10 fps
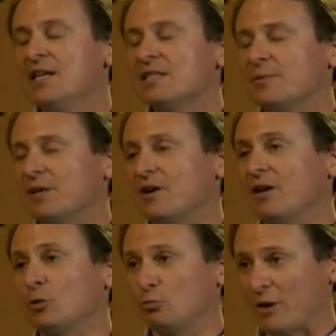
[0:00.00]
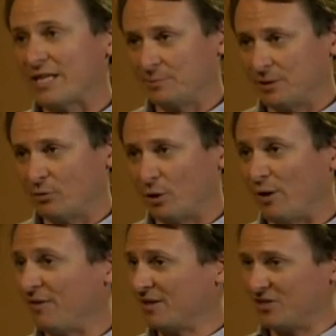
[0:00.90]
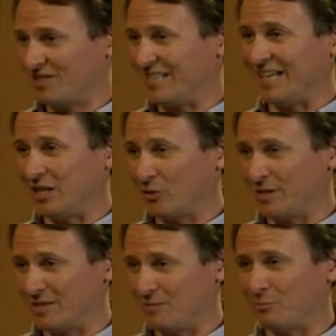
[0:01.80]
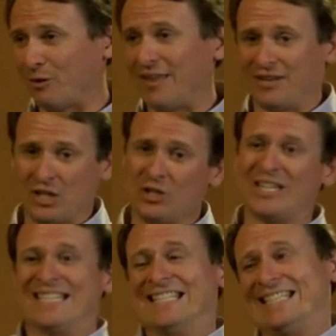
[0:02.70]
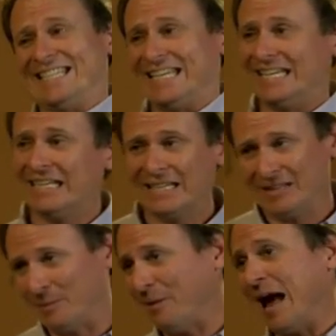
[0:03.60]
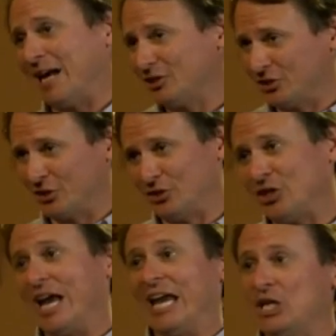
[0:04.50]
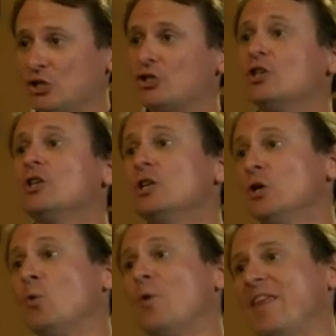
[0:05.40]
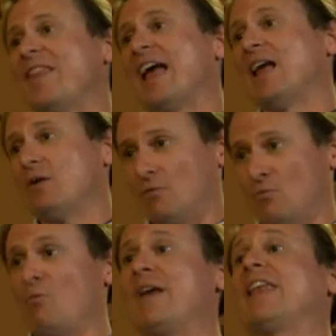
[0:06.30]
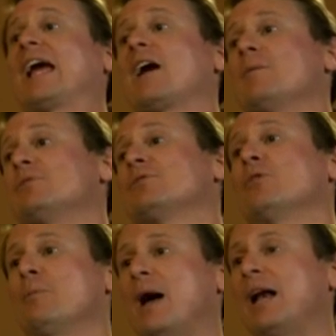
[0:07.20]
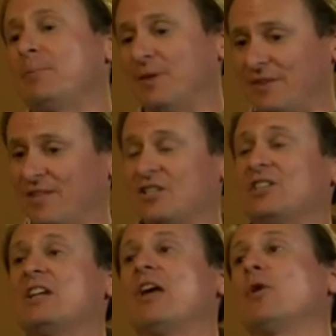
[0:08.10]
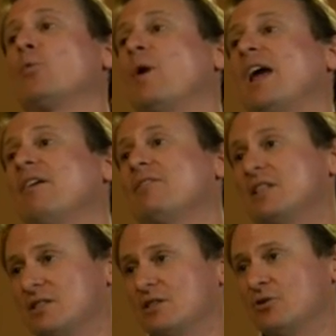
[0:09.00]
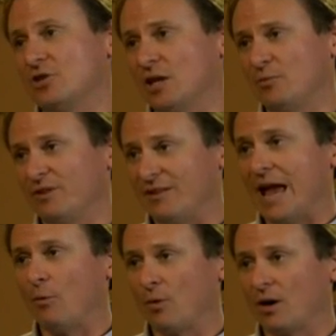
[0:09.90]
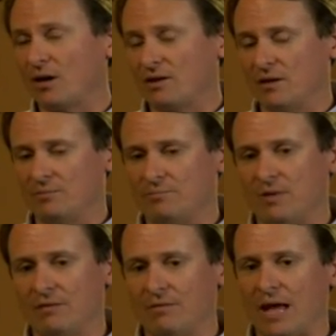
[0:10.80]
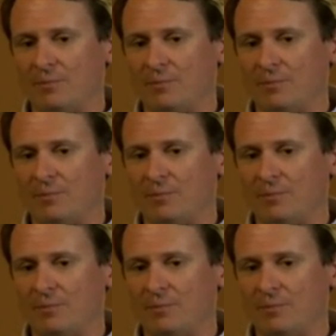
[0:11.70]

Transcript: something called a respiratory wave, and it's just an increase in breath. And you can see the posture change when that comes through the body. But then there's another wave that's associated with network that a lot